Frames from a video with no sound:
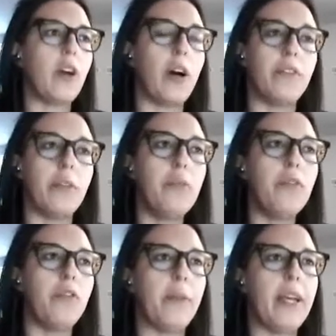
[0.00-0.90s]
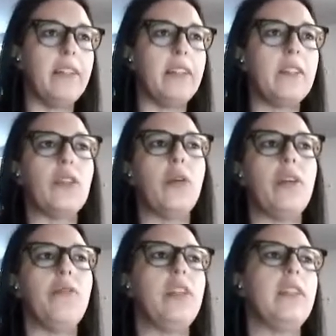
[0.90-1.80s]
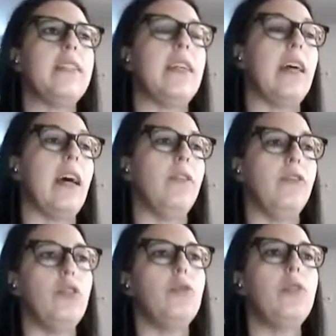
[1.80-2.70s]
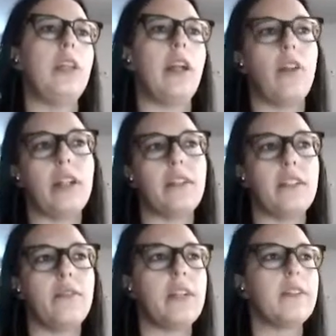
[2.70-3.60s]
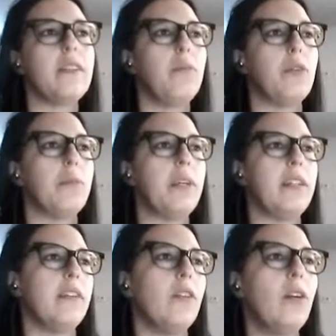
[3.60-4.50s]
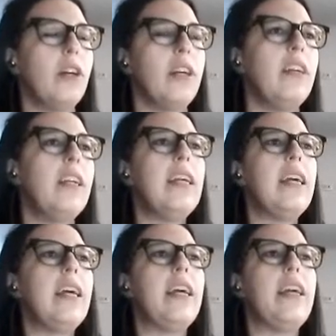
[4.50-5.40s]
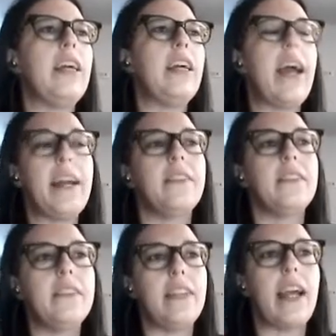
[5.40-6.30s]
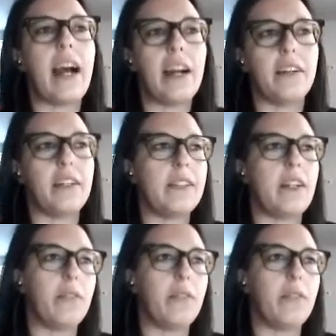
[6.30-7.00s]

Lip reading: movement, so if it's a longitudinal or a transversal movement, or and the hardness of the